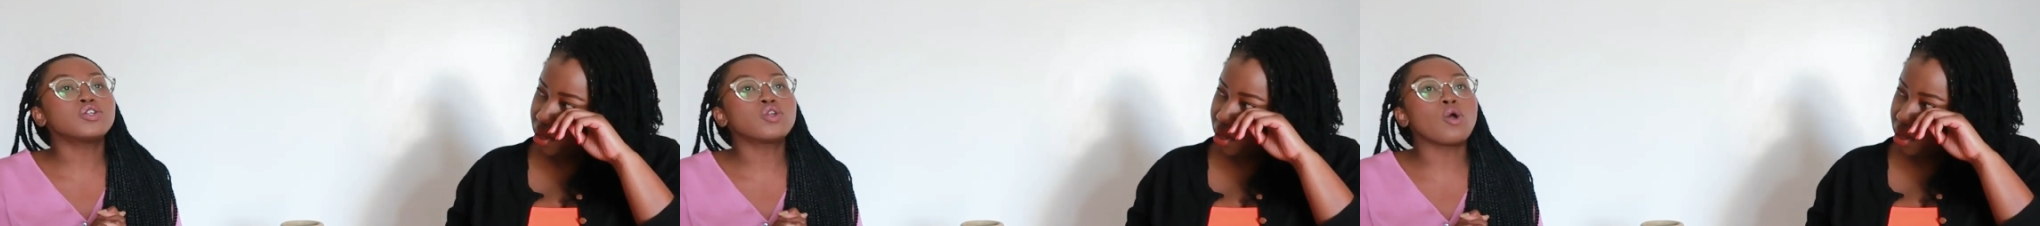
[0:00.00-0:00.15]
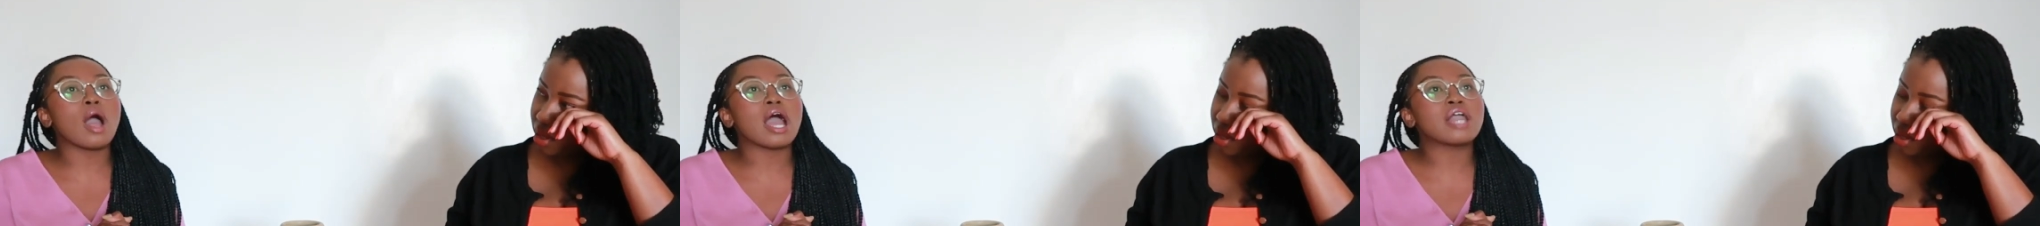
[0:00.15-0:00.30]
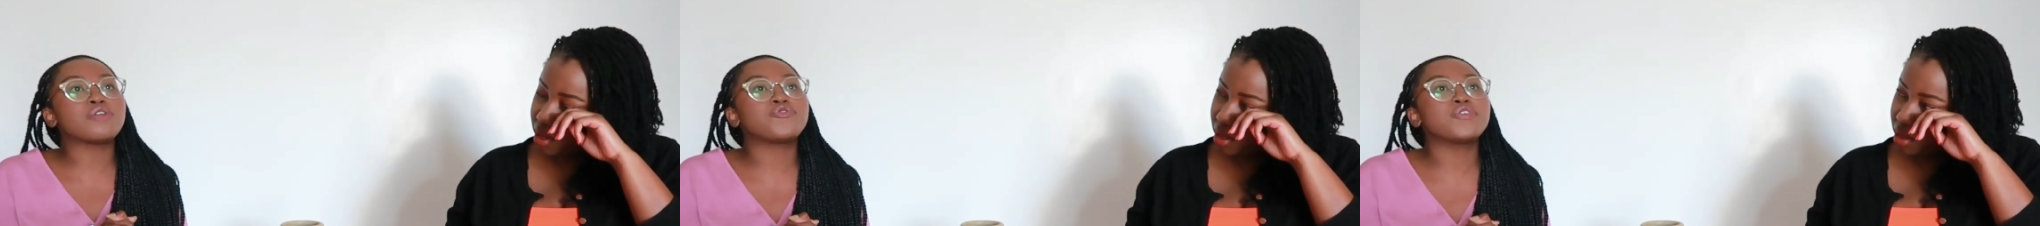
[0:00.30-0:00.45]
Speaker 1: you
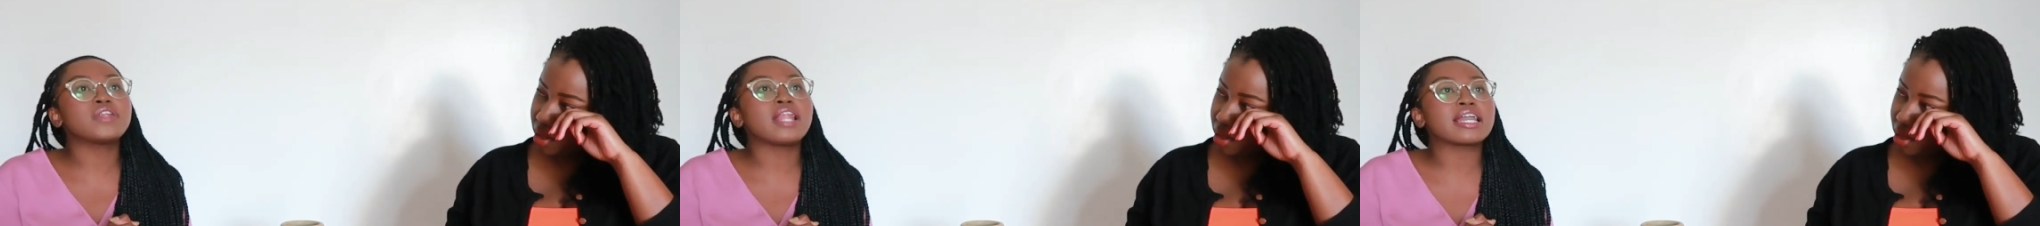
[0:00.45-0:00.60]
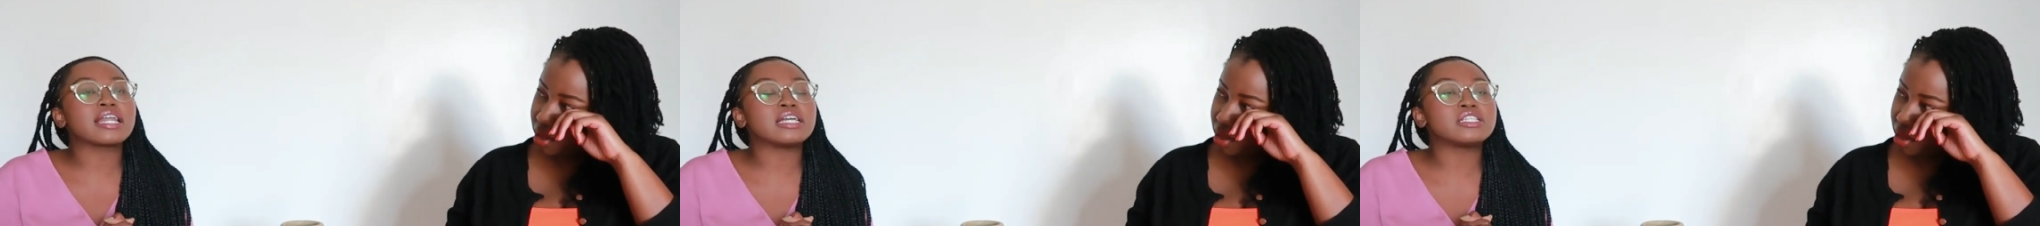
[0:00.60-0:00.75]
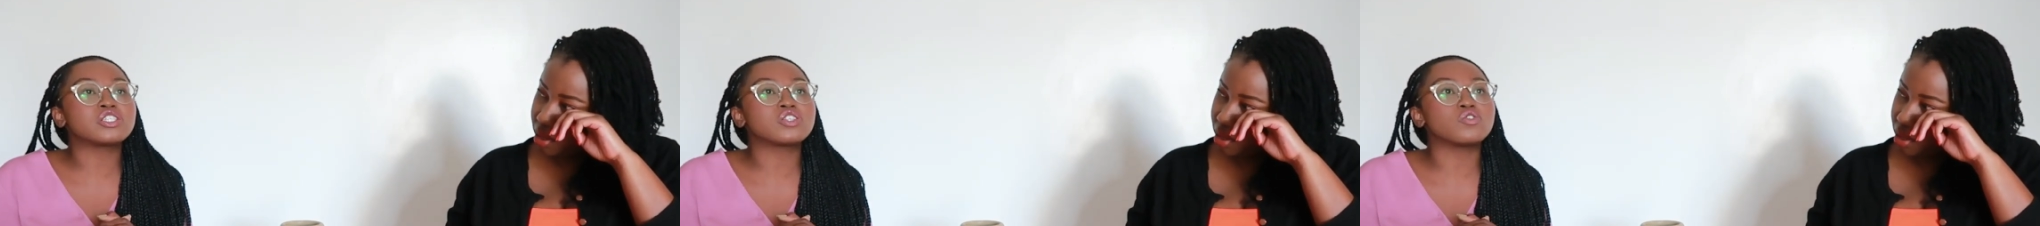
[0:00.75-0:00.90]
know, I feel
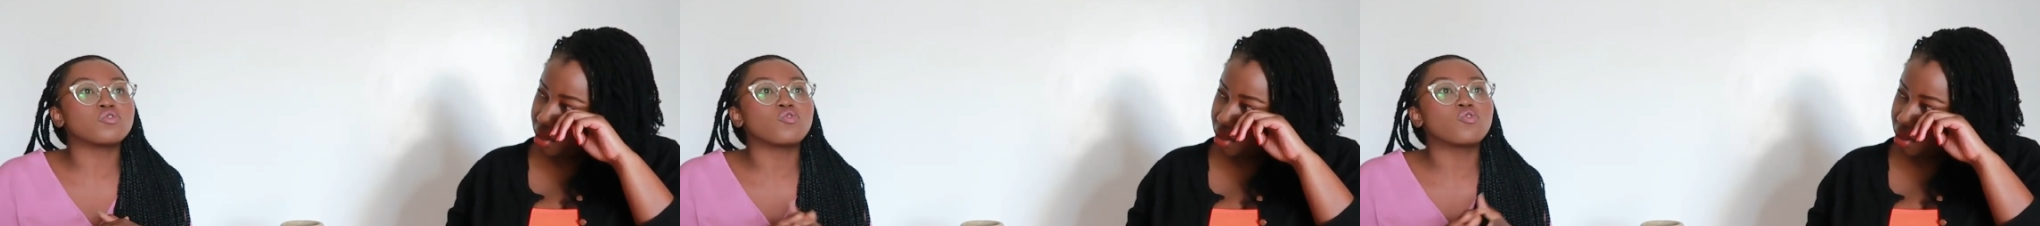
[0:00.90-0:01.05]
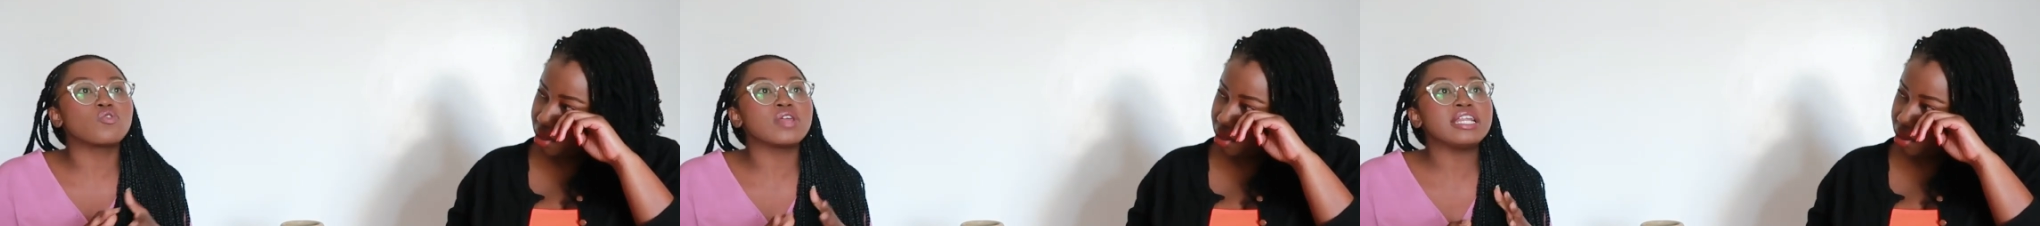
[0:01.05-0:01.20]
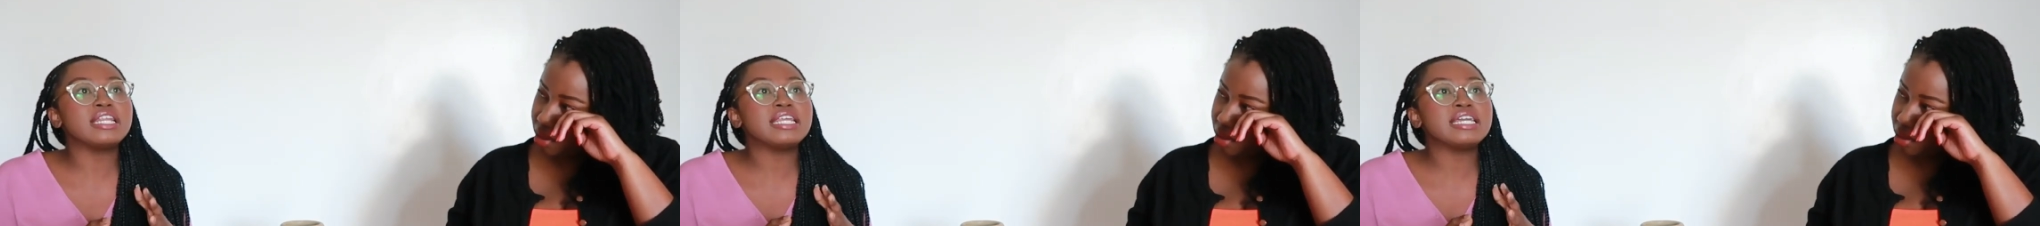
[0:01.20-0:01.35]
like it's
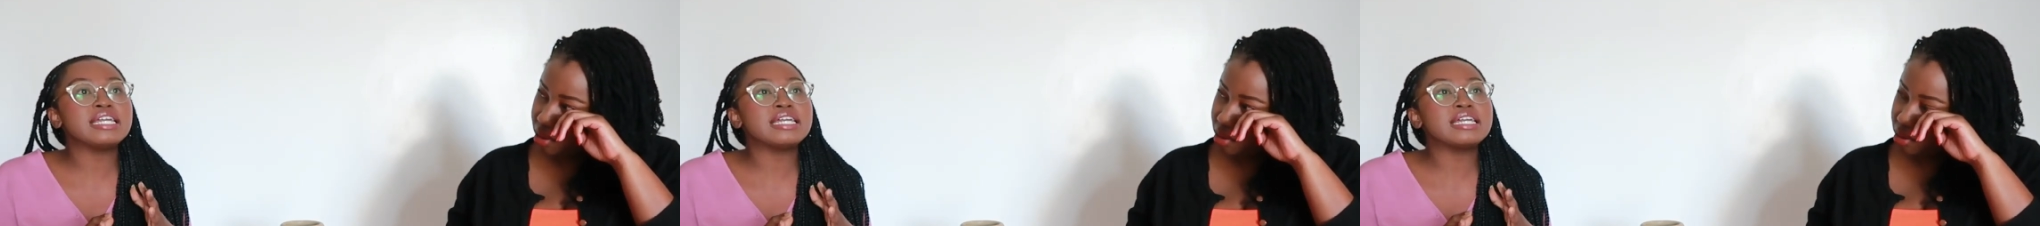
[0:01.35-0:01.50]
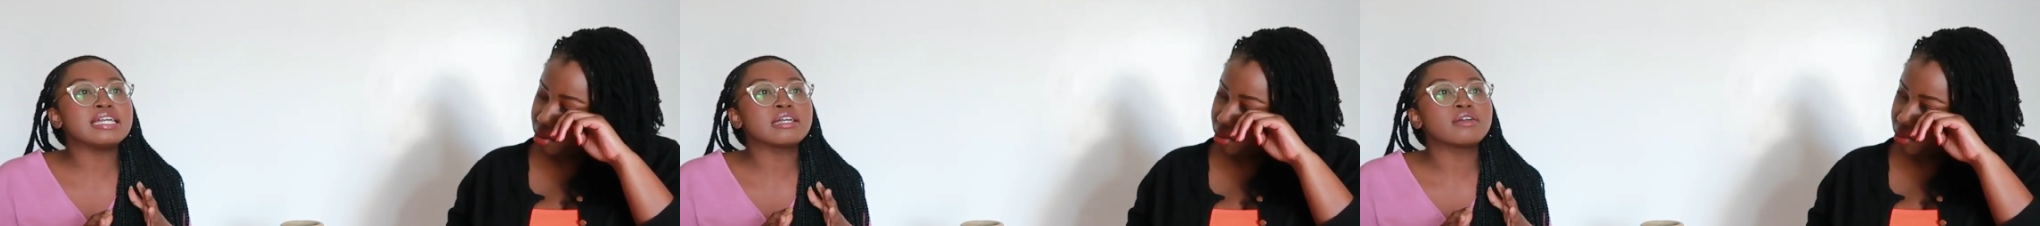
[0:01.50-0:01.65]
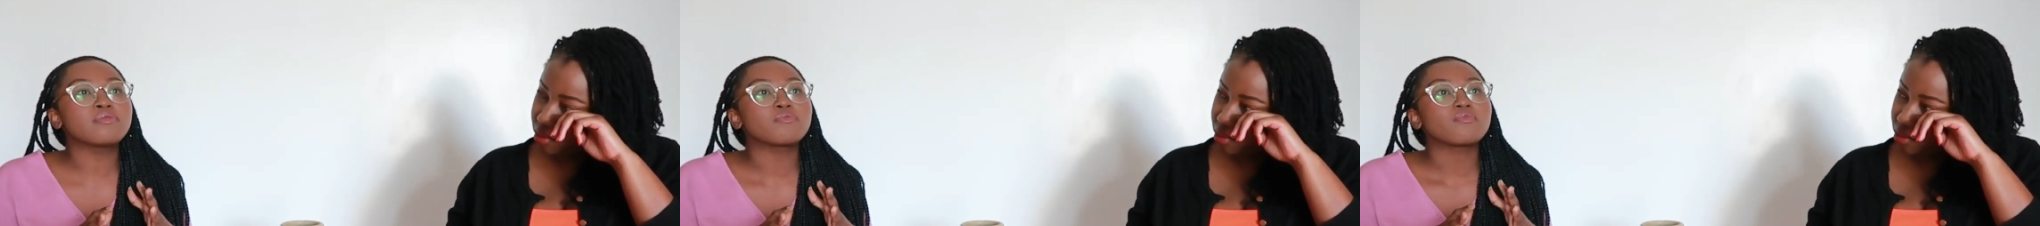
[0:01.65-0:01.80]

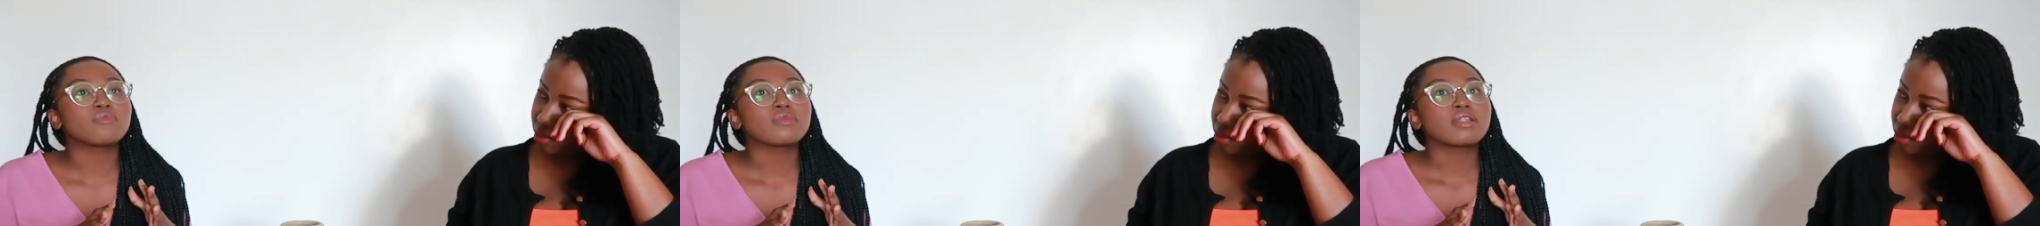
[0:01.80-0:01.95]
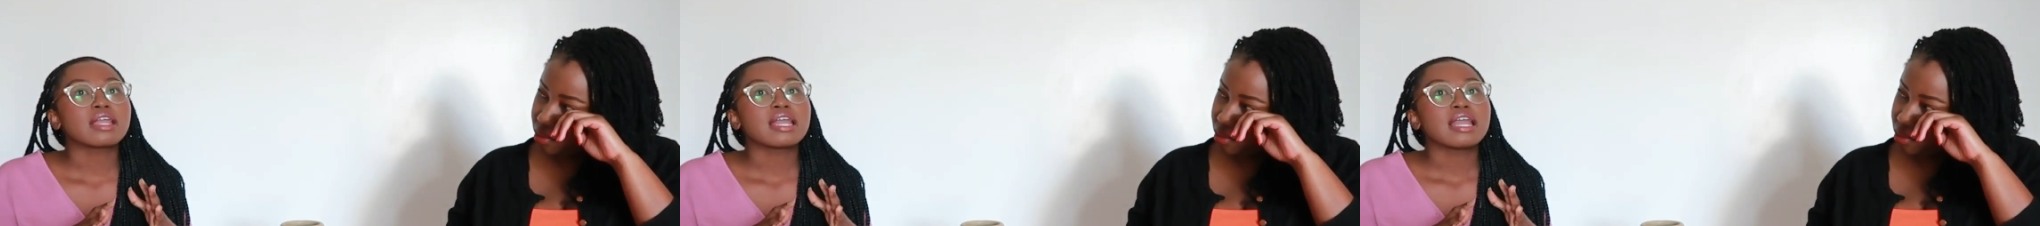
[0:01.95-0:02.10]
really,